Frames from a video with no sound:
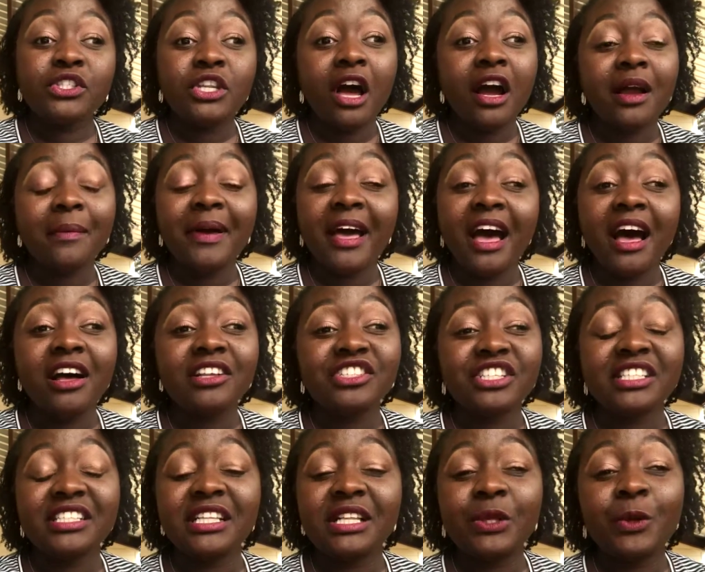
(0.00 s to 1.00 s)
talk about,
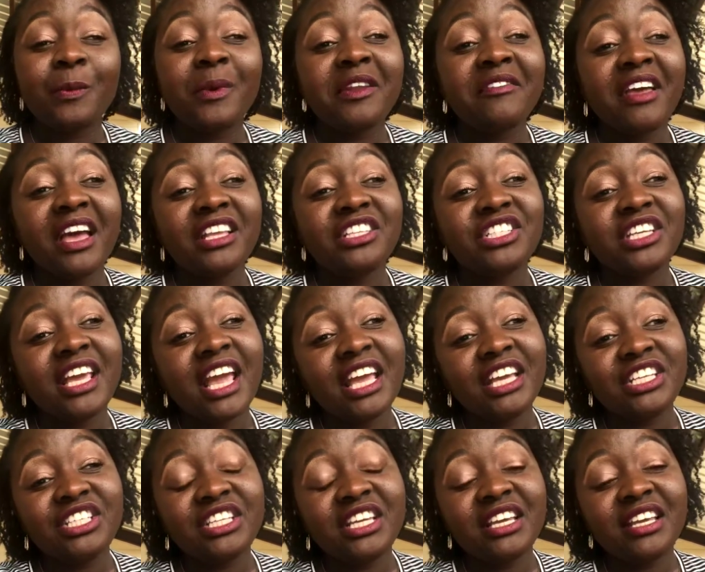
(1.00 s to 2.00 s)
just a little bit of
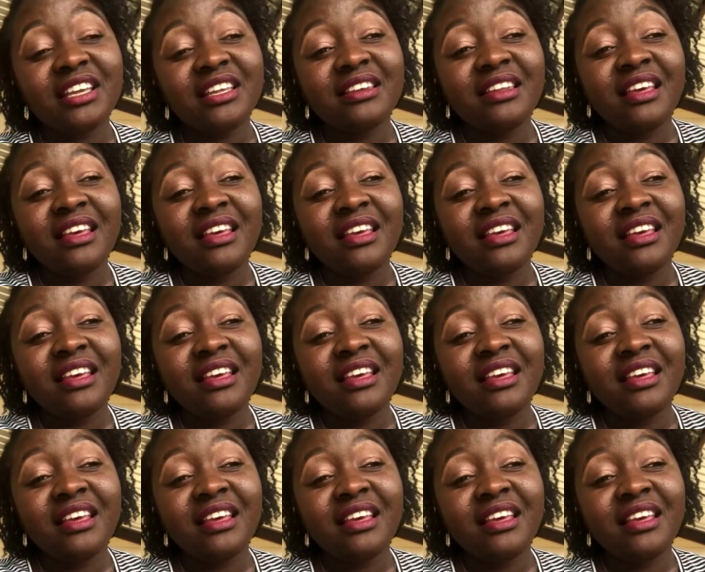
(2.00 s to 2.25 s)
education.